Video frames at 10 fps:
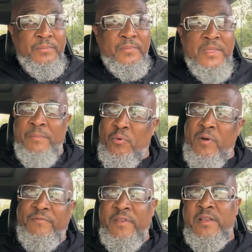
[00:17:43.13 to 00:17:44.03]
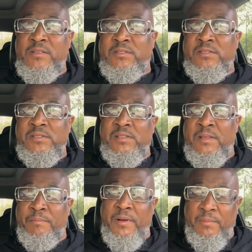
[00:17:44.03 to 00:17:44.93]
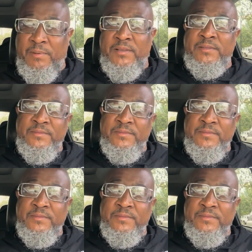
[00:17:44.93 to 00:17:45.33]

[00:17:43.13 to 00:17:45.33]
they point fingers in public,